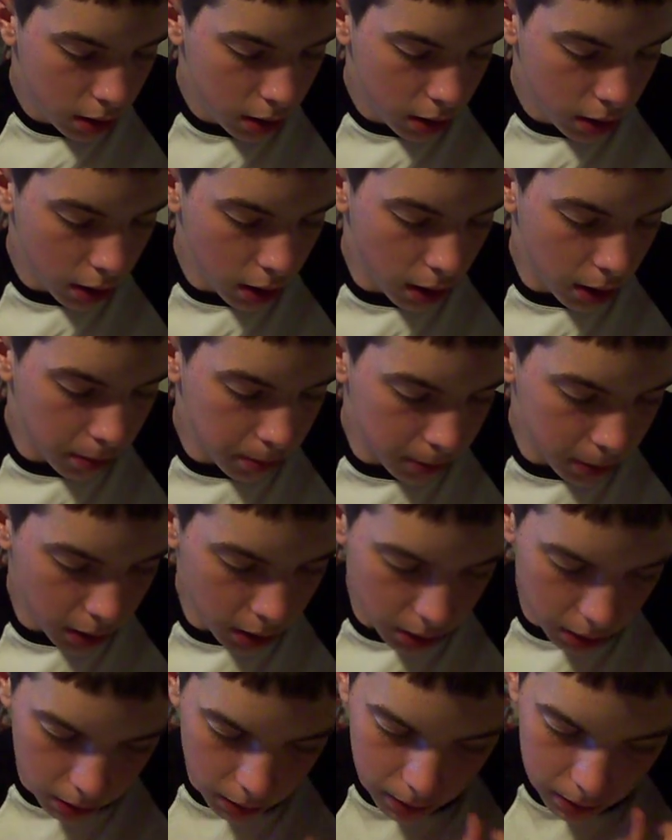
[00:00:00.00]
got him
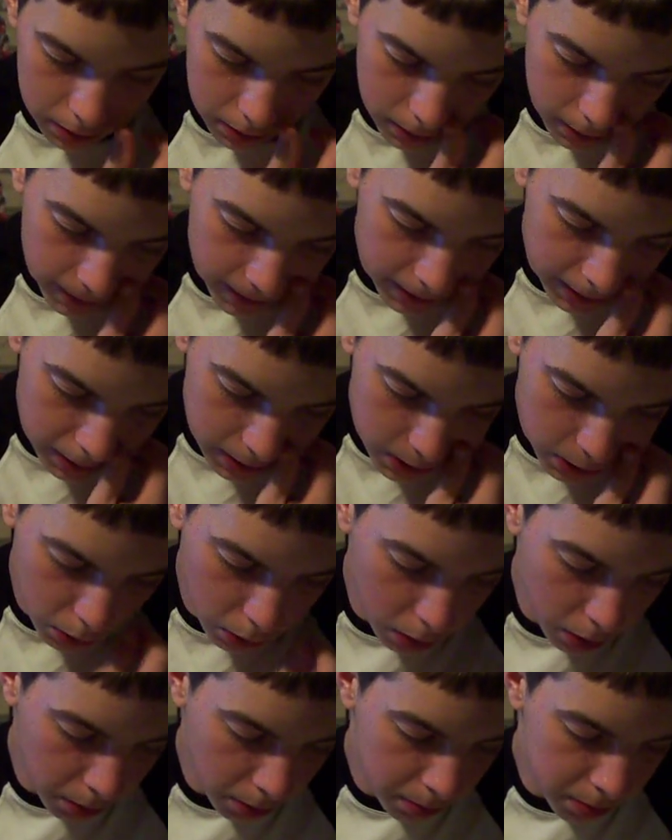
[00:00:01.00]
right in
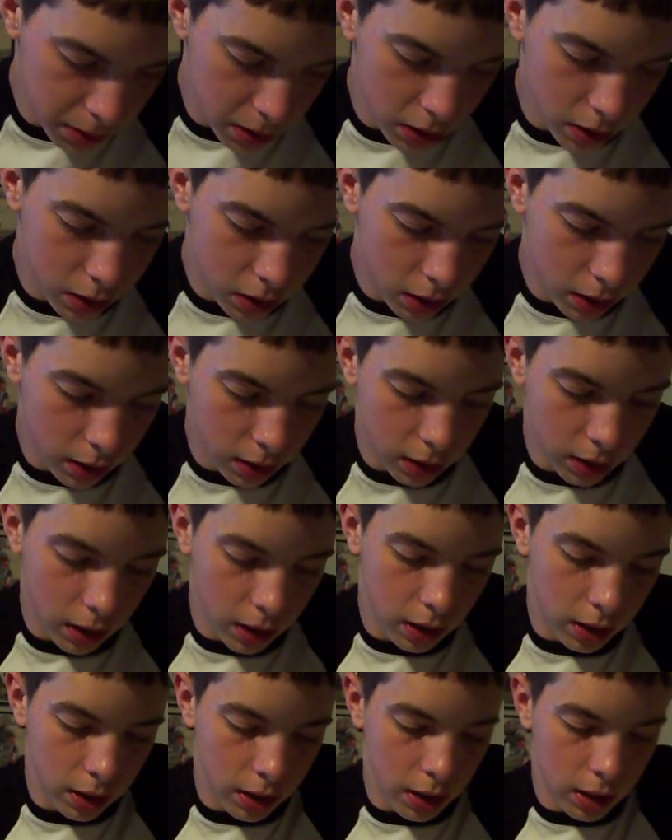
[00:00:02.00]
scoring position. And then
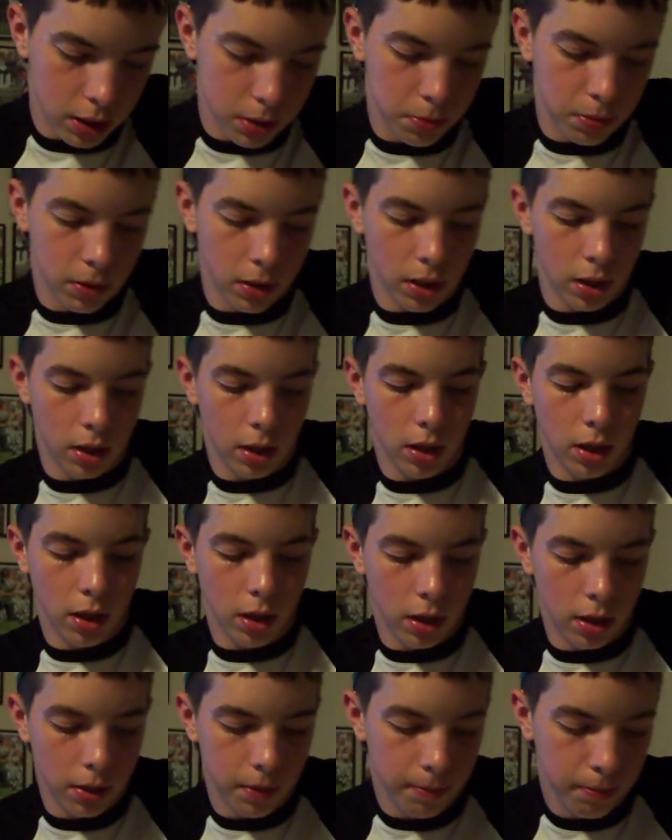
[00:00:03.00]
the next play,
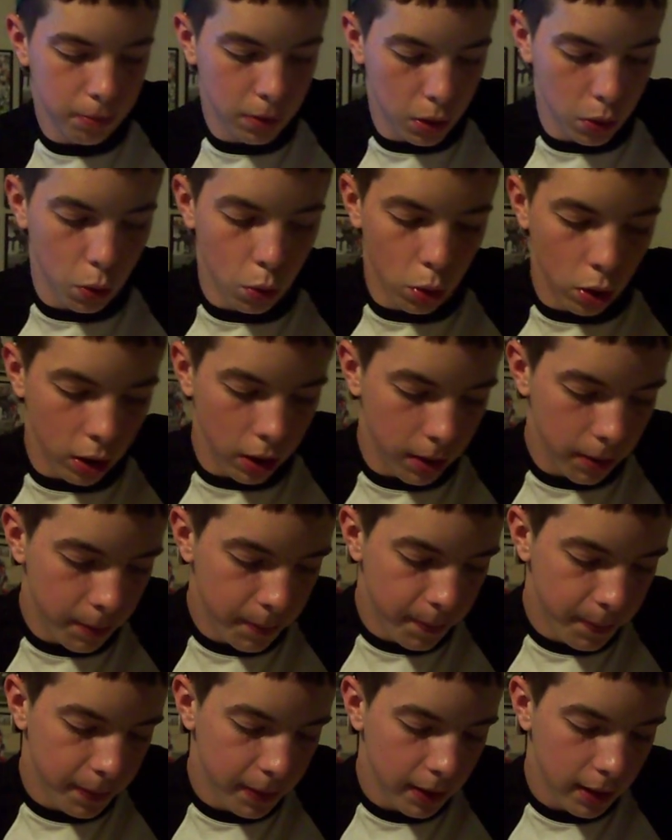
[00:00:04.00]
McCoy
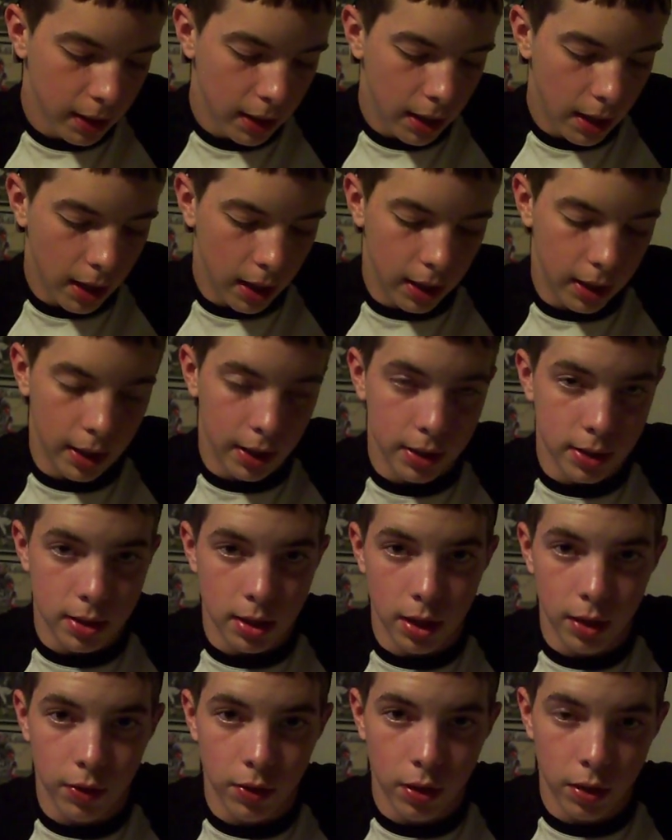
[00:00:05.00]
had an
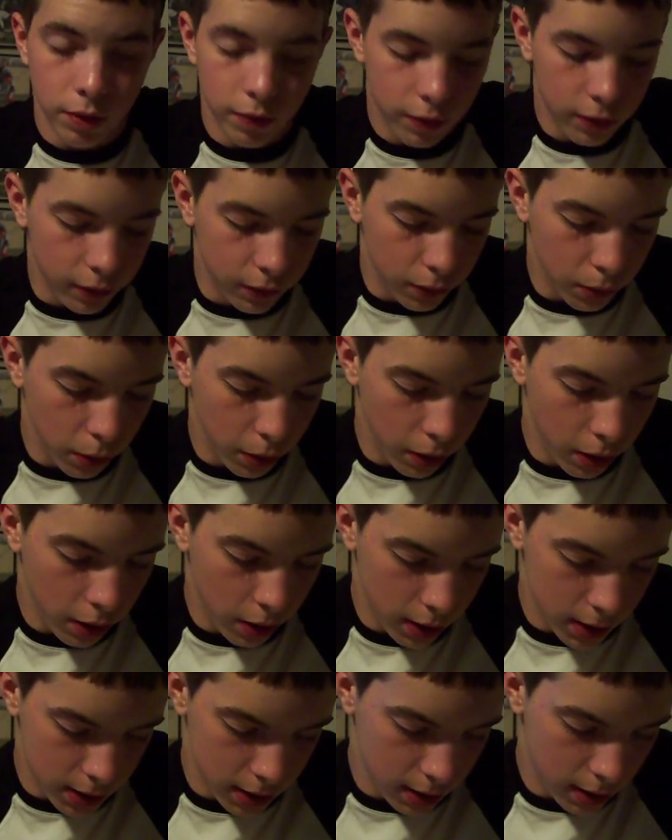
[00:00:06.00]
outside run for 4
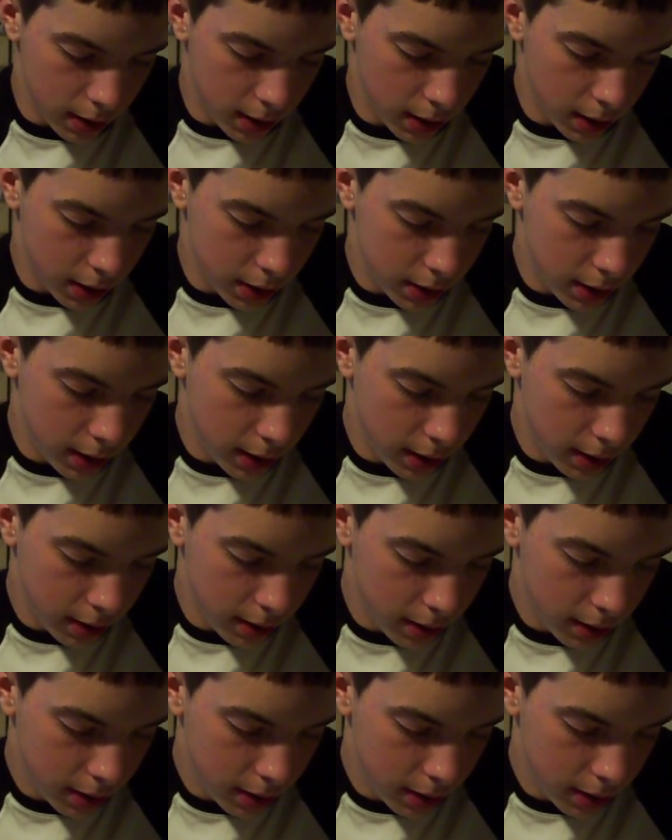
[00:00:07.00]
yards and the touchdown.